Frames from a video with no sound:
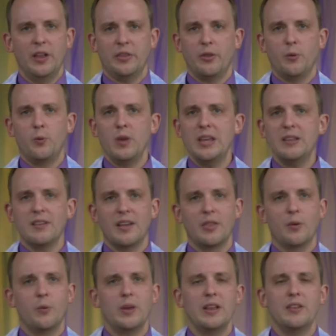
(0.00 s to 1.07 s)
and to let the wheat
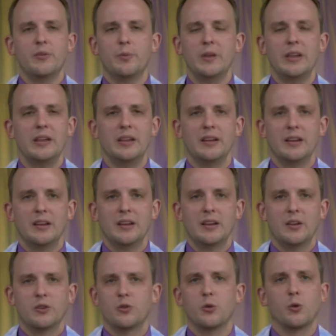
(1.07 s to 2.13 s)
and the weeds be
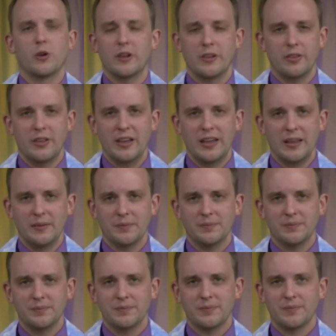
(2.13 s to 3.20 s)
sorted then.
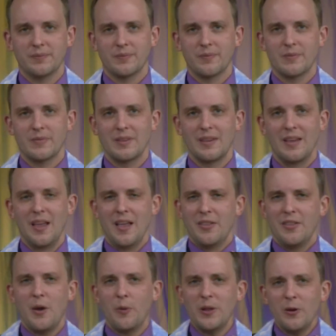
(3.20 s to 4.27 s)

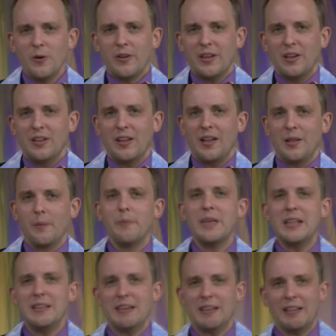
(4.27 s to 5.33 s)
Now, we don't get an
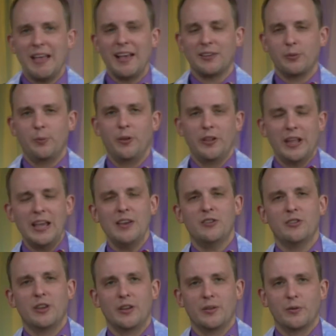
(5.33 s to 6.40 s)
immediate
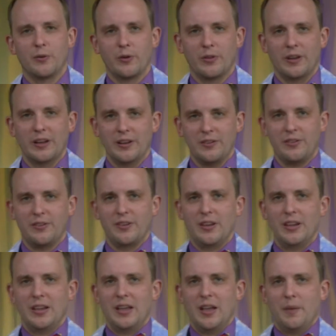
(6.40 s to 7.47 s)
explanation for this,
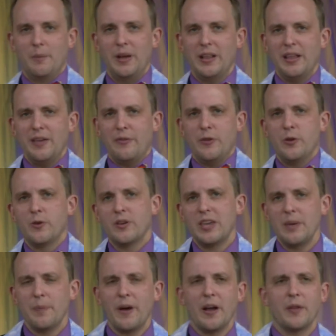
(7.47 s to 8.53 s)
but if you
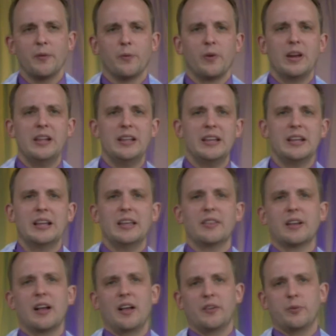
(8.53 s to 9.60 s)
keep on reading
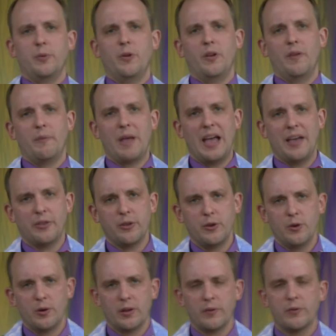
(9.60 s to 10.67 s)
in the Gospel of
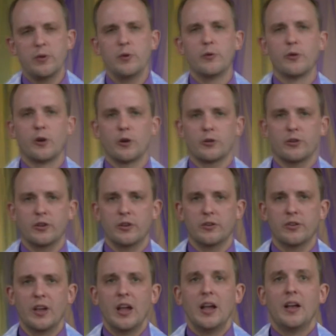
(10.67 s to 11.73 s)
Matthew in a few
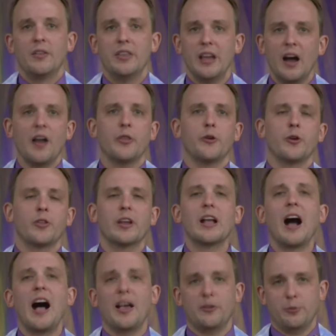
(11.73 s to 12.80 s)
verses, the author of the
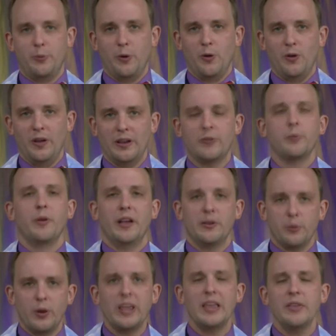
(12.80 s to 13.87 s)
Gospel
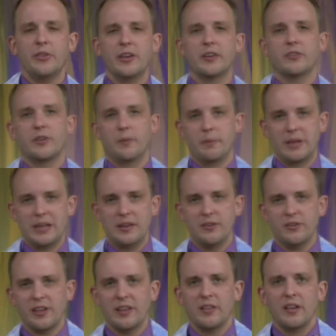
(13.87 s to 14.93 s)
explains what he thinks it
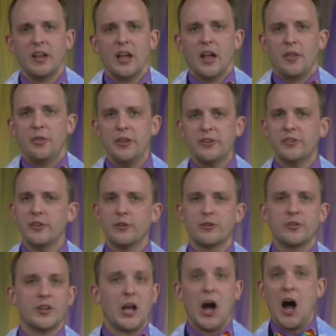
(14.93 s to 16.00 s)
means, and this
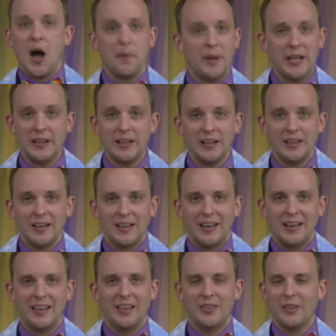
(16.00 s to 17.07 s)
is common
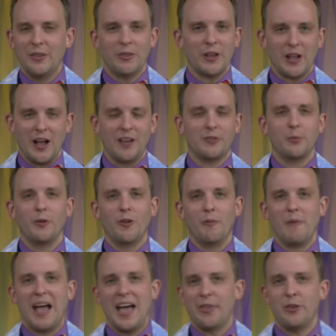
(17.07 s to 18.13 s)
in the
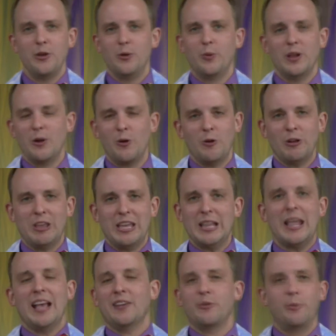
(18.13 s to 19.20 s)
Gospel of Matthew. We don't
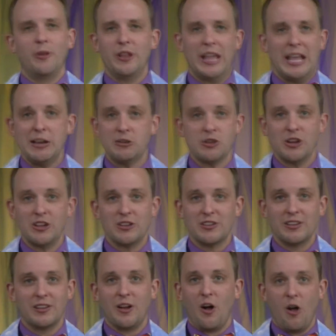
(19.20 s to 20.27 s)
get
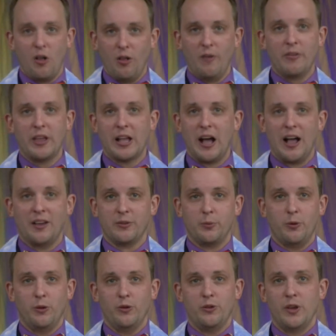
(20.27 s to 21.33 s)
explanations in all of the
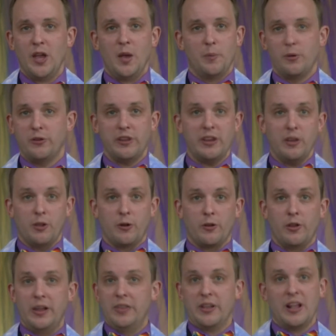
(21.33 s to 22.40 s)
Gospels,
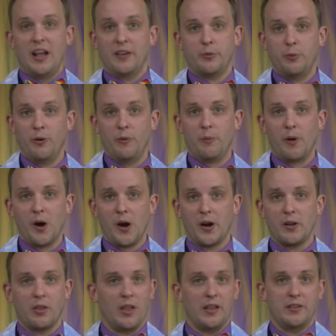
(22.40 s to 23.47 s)
particularly in the Gospel of
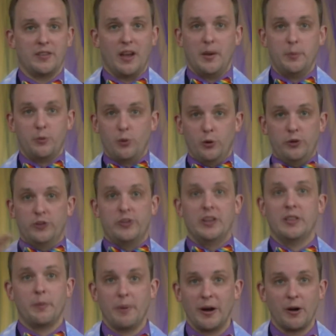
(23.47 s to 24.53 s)
Mark. A lot of times we'll
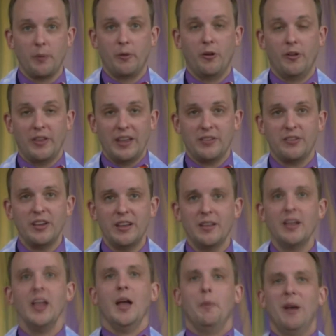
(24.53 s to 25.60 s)
just get the parable and that's
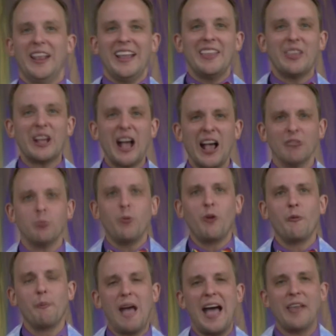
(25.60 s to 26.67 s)
it. But in the
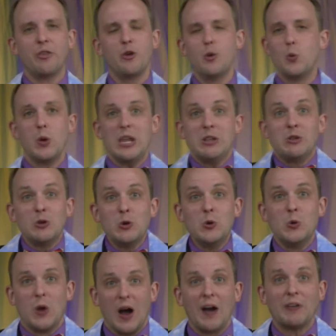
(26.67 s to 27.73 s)
Gospel of Matthew, we
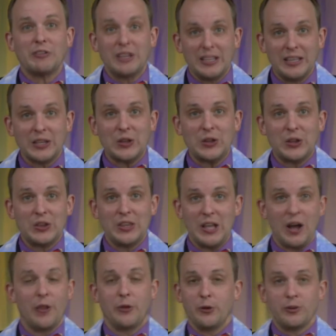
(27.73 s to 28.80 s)
do often get
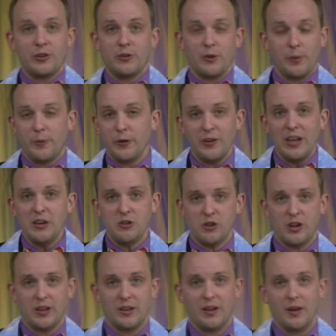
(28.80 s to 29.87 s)
the author's
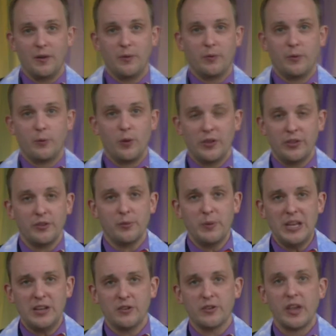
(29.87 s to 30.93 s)
interpretation of what
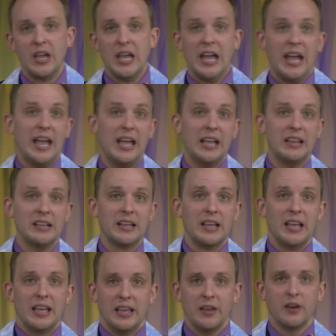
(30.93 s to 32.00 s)
this means. And
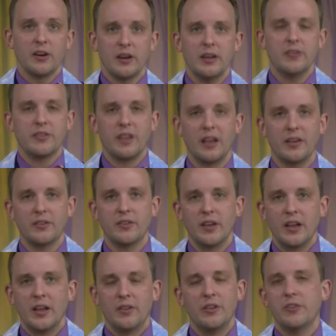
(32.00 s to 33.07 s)
here he
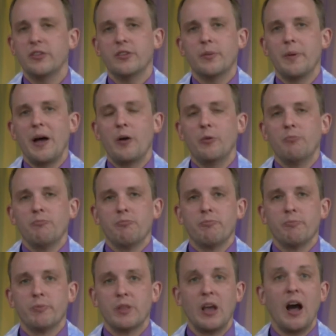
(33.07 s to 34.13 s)
says, this is
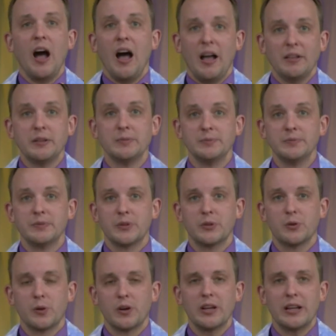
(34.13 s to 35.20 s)
about God
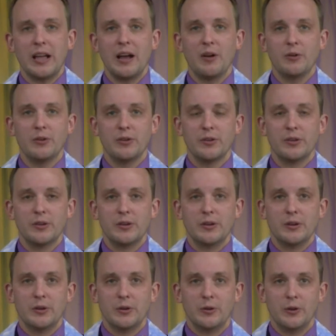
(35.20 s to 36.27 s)
sorting out
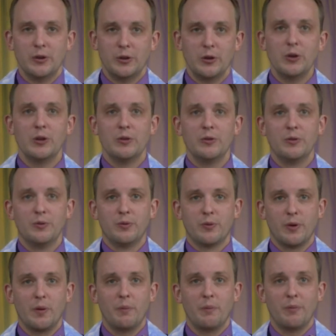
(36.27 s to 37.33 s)
the good
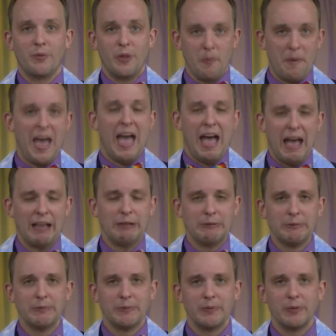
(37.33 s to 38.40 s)
from the bad
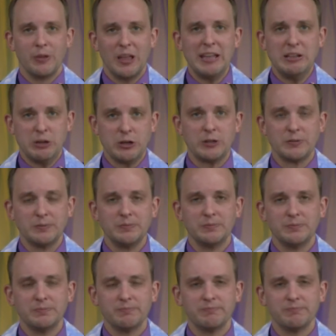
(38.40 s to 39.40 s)
later.